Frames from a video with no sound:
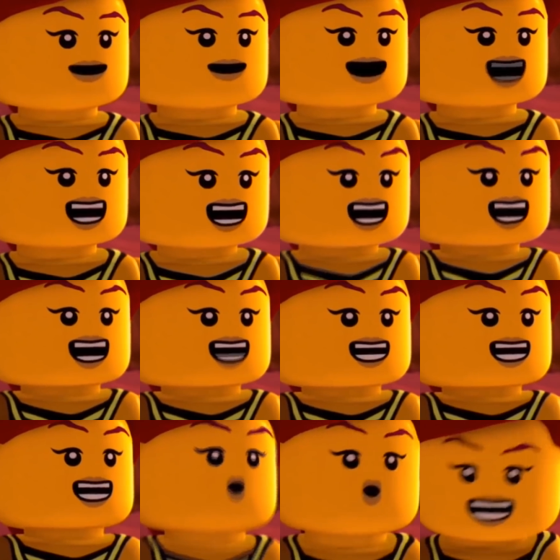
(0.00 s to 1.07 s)
So Season nine
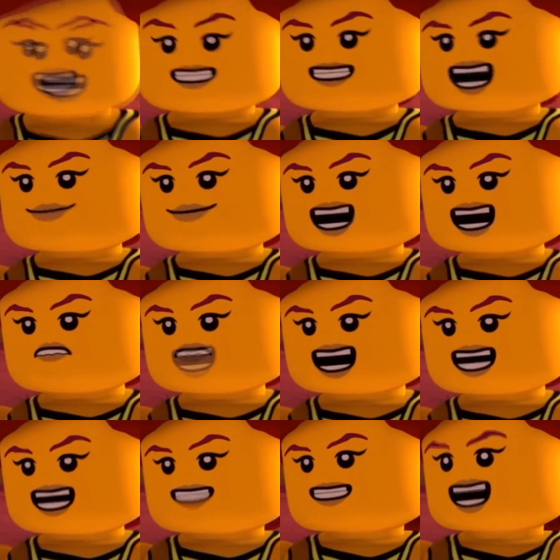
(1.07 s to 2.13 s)
seems like the most
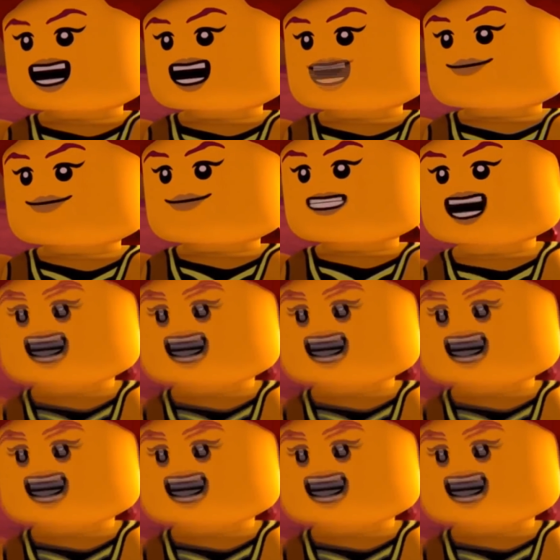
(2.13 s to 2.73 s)
appropriate place to bring this